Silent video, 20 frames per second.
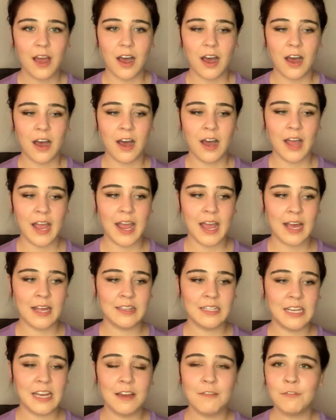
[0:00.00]

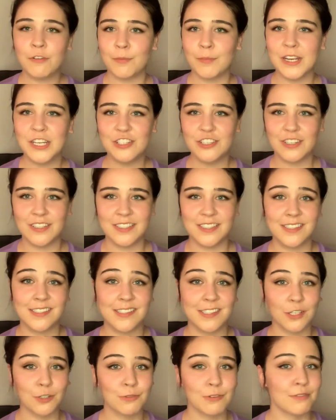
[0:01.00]
And the information is
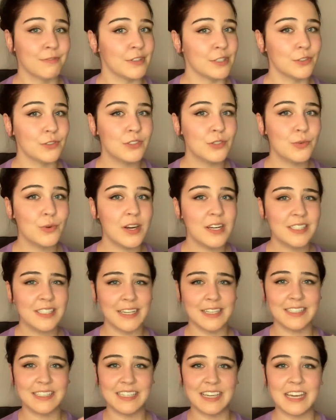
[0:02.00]
still revealed to us
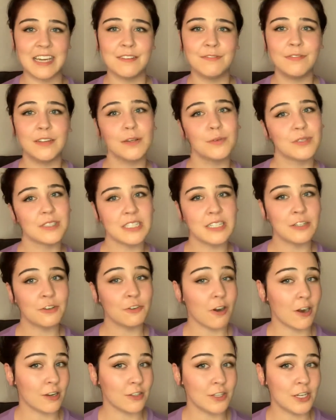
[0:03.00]
as if it was in
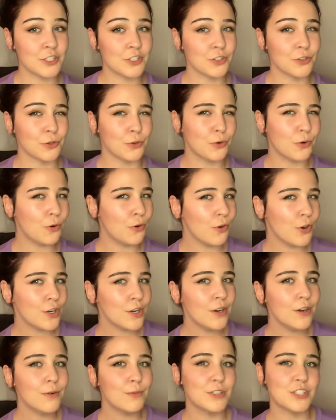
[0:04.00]
chronological
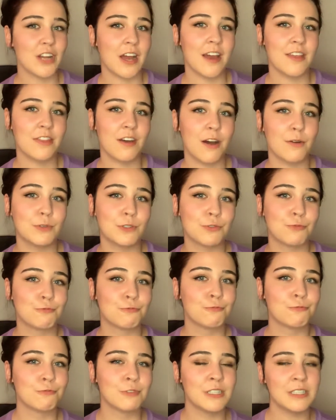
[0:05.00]
order, which I thought was
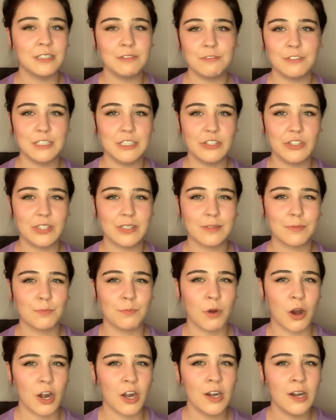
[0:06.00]
really, really
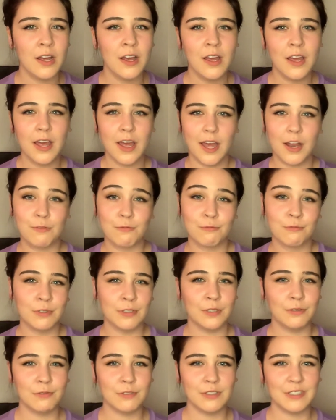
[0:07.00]
smart and
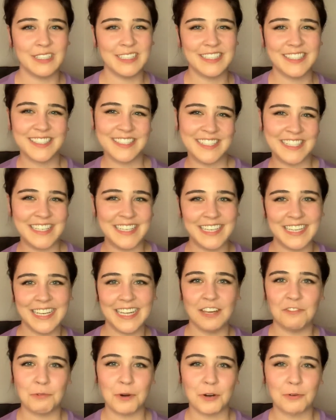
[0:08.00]
really, really
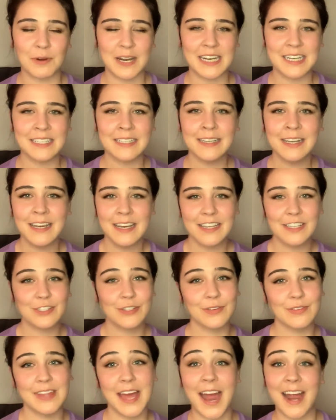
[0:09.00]
sneaky and well written.
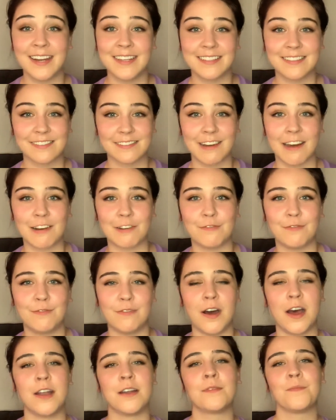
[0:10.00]
So that is a lot of
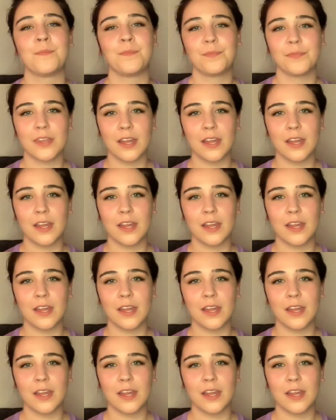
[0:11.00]
fun.